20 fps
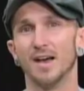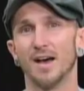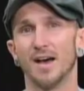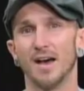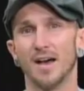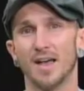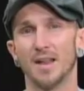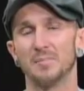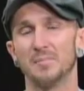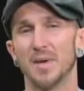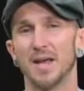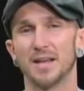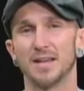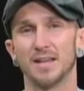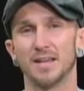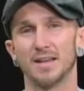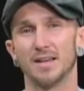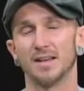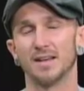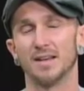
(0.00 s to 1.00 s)
and
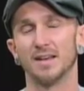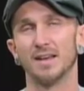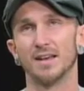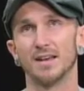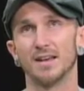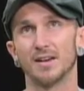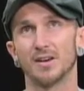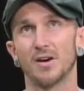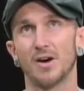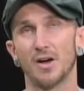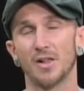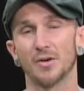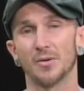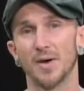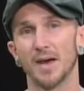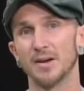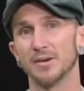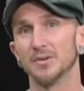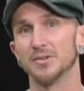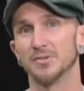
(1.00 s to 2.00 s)
making
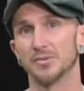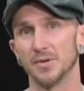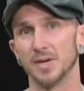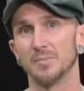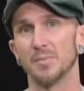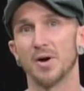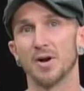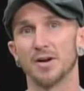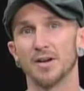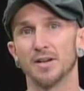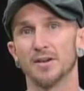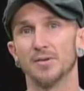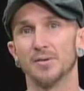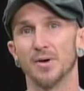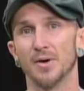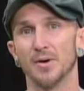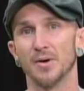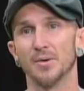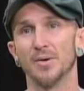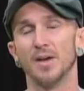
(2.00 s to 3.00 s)
Colorado's Green Party
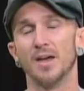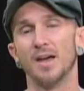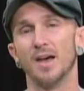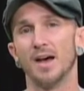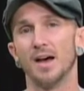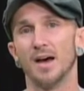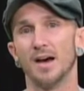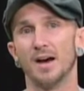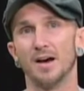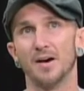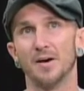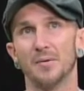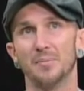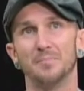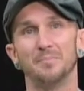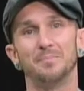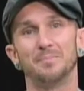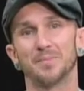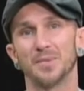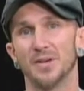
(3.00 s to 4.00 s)
grow,
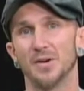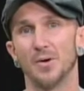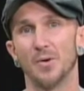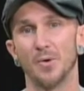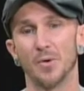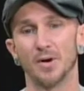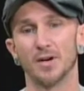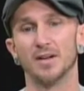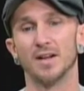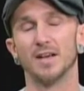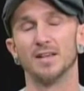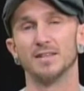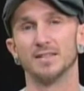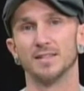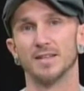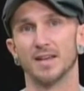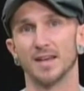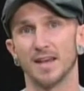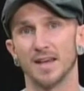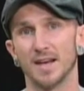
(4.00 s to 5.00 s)
um, you know,
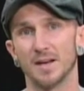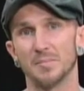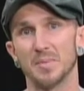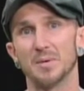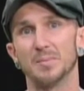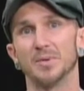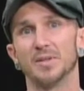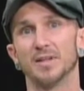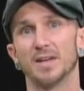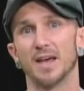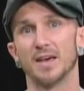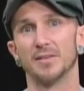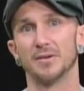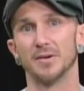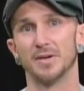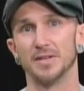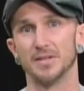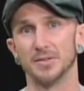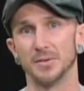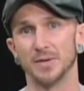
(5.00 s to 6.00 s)
organizing and getting people together
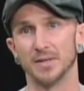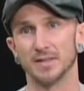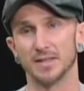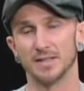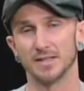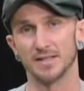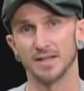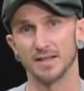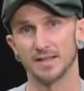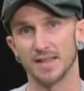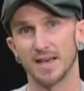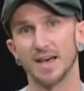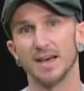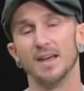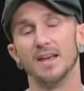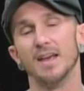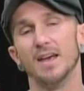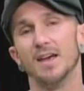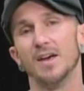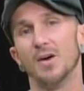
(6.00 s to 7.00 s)
and doing things like
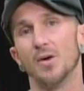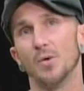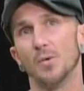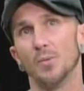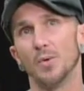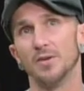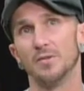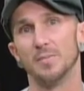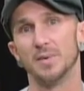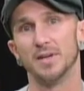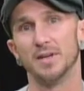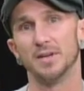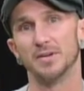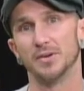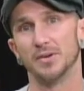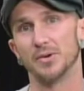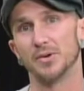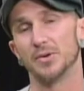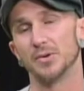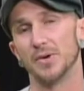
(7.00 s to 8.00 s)
that. We've
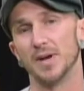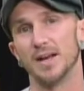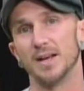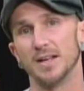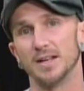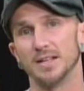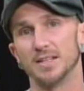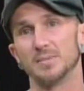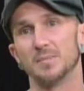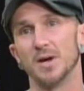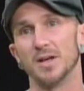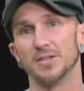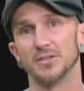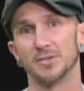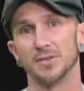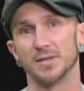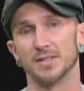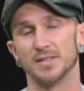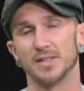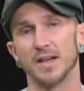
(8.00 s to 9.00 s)
been creating and
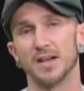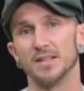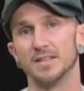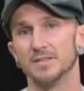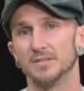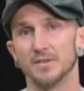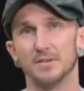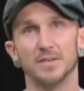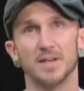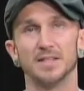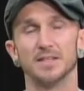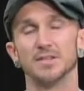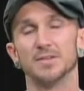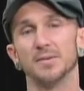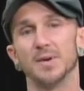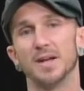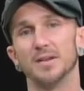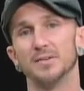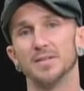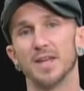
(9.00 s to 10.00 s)
sponsoring tons of events
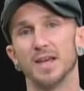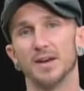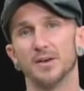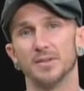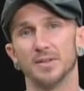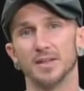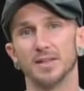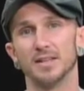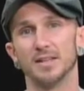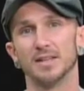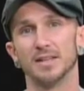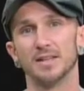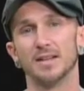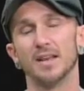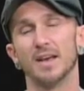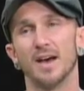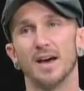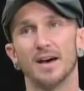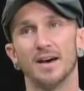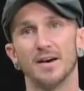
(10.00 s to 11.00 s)
around town
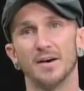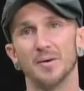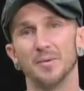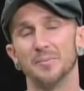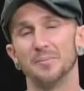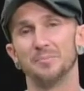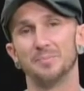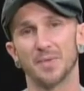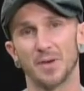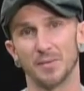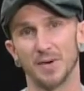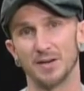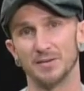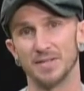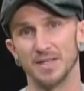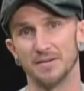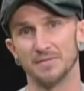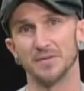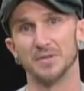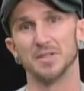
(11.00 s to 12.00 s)
lately, um,
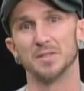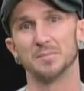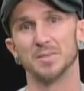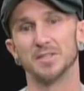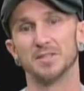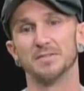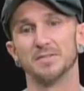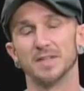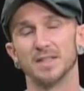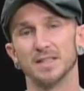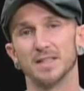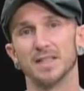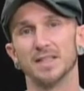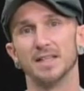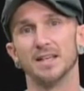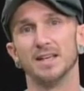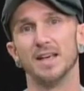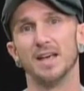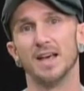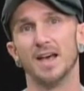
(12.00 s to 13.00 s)
around Denver
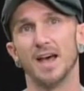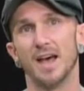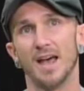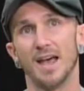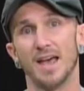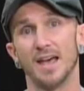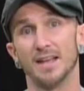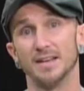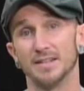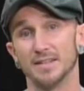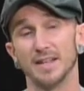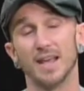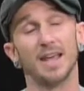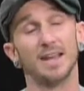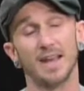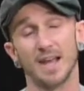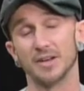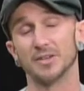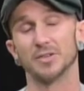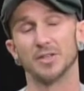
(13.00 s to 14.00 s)
specifically, and,
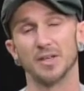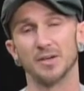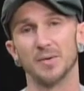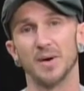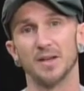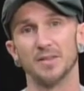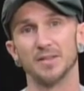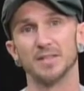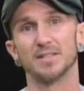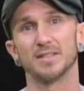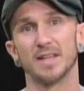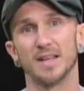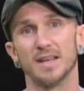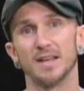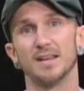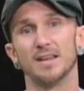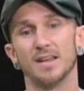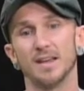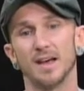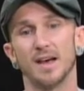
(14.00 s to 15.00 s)
and actually around the
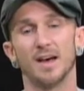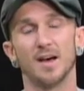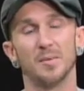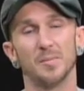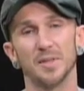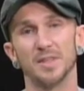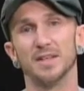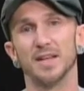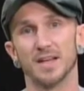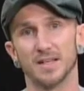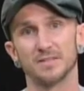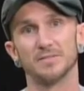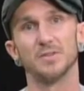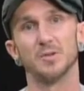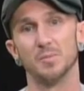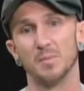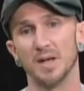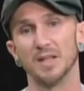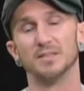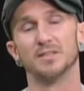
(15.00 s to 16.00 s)
state. Um, in the next
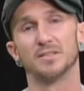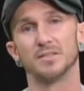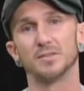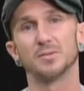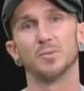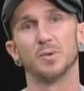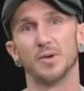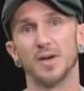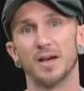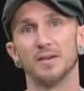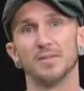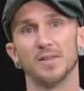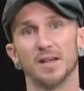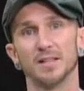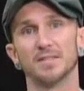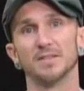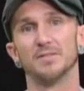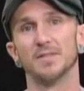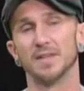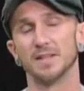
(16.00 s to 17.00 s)
few months, we'll have
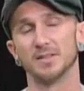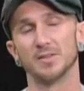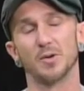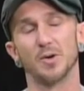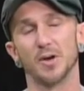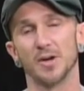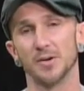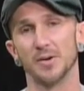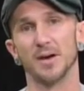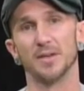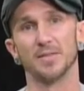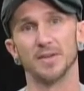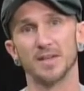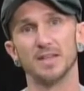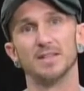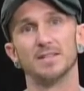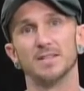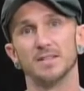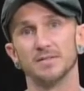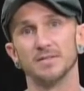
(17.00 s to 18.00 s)
lots of things going around the
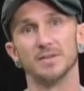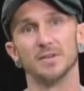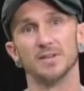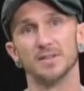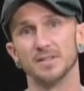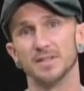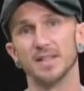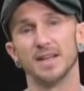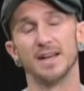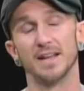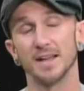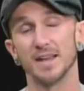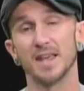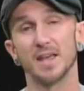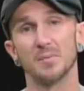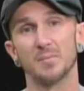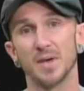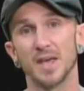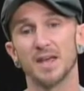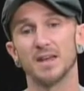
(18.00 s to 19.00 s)
Kinsey for Senate
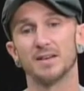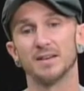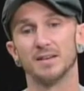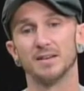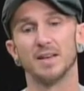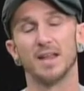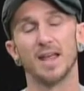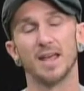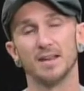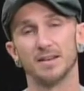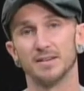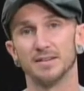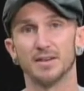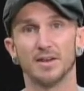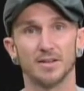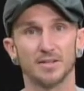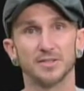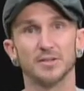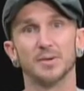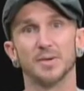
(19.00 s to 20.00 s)
campaign, and, and
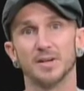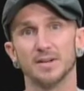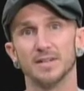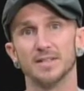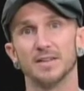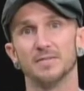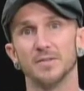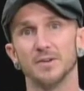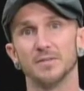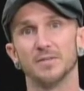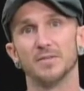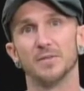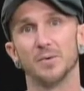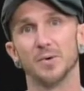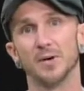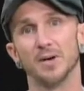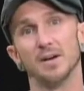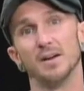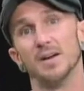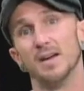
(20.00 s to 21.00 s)
also here in Denver
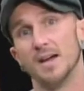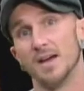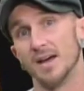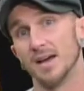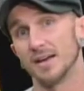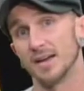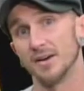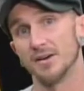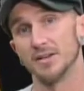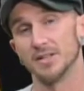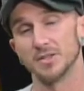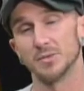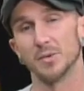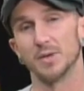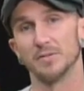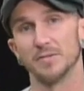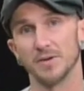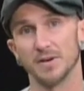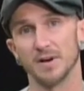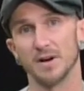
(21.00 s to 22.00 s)
for Gary
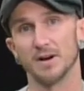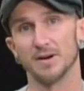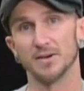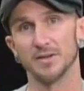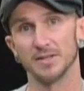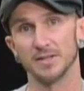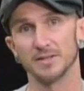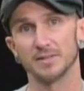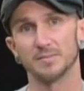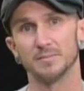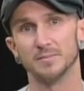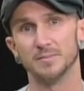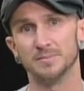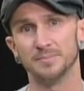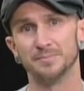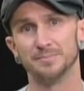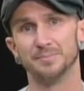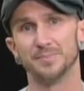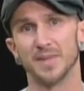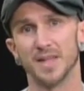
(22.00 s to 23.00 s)
Swing for Congress.
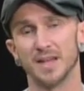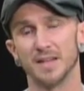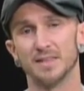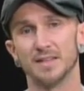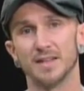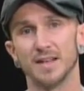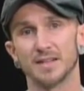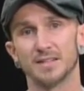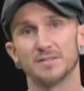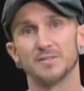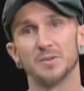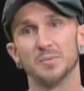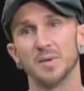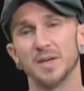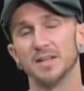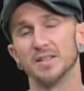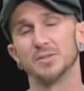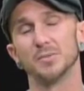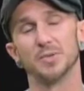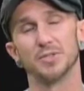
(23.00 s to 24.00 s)
In the next few
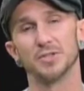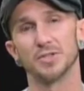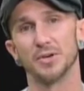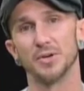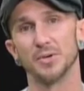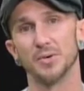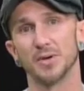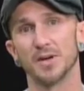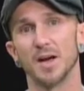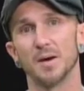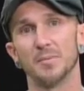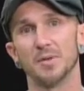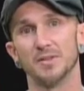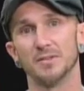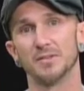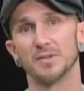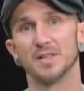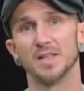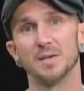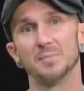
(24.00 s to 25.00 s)
minutes, we'll show you a couple
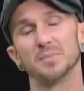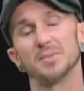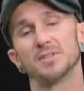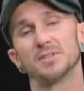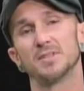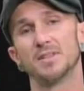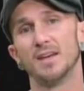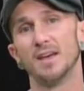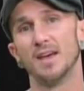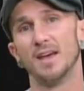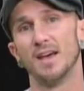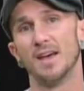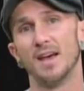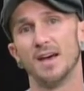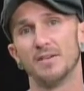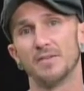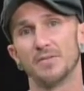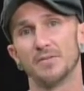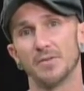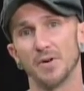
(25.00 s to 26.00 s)
of clips
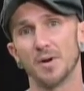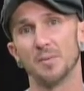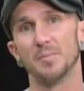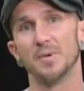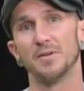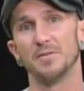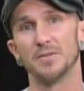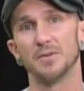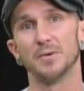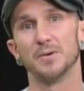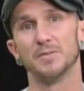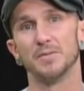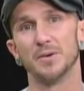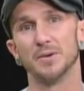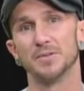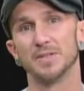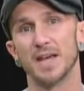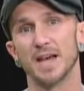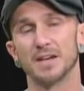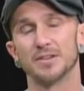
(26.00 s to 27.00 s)
from a few of
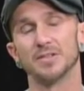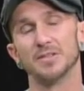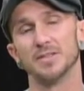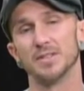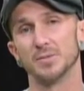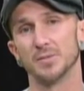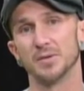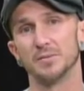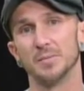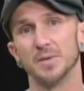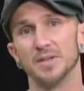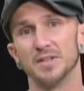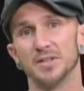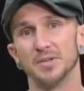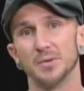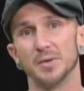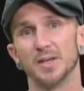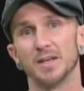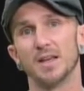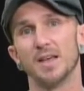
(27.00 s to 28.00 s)
those actions that we've been
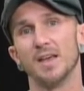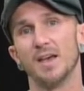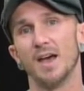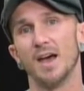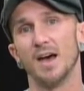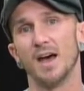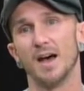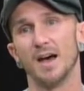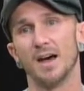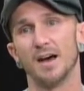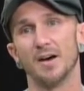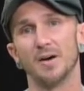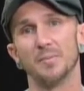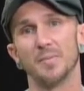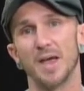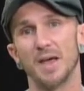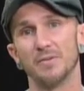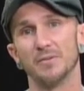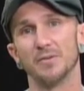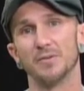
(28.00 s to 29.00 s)
doing. Um,
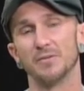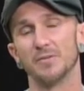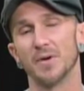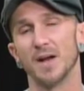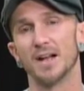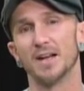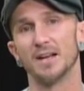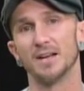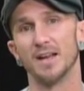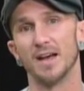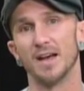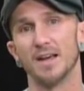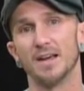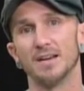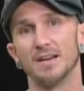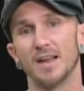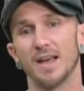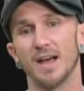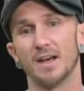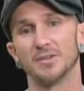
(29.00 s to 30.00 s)
every Friday
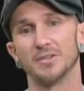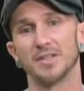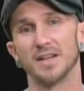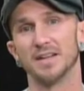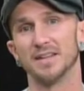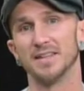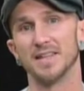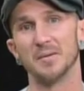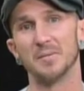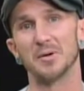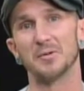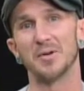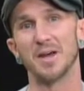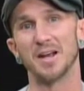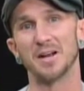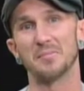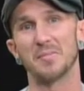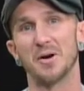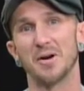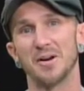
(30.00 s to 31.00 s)
night, outside of the
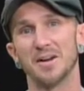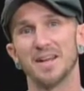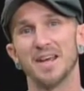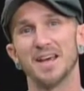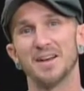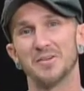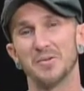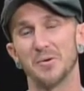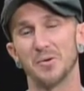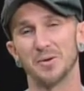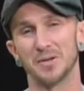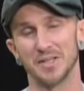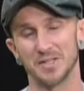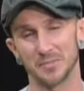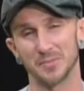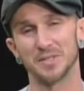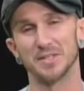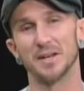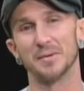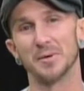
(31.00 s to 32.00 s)
Democratic Party headquarters,
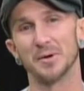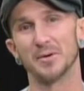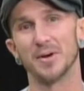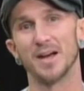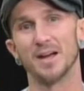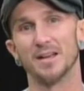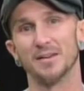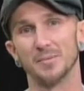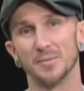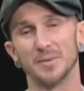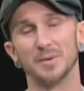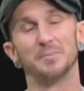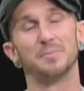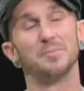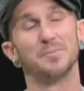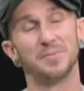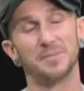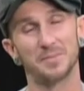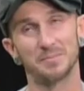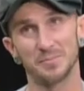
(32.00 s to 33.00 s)
we, Democrat, we
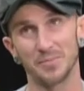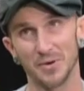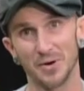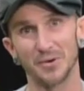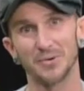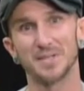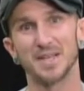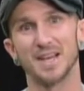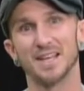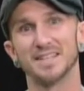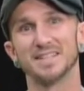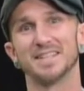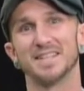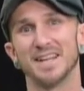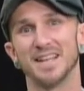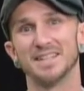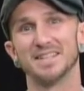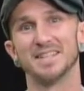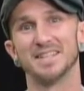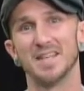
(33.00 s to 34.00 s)
protest
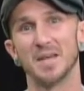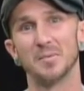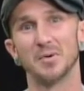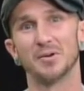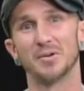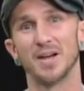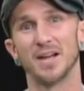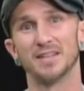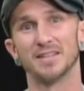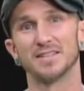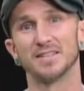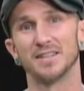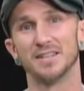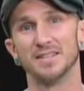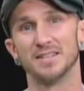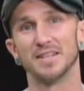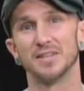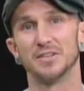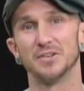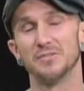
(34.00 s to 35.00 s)
against the Democrats'
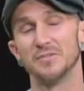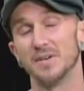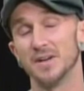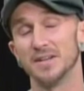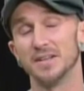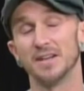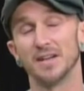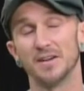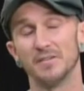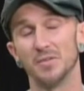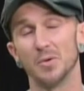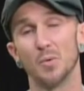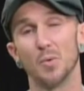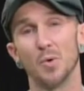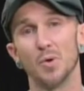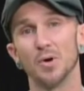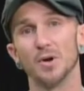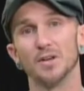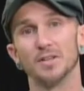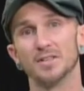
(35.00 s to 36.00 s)
continued funding of the
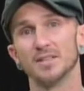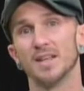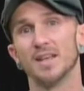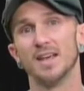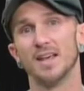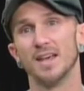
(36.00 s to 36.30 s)
wars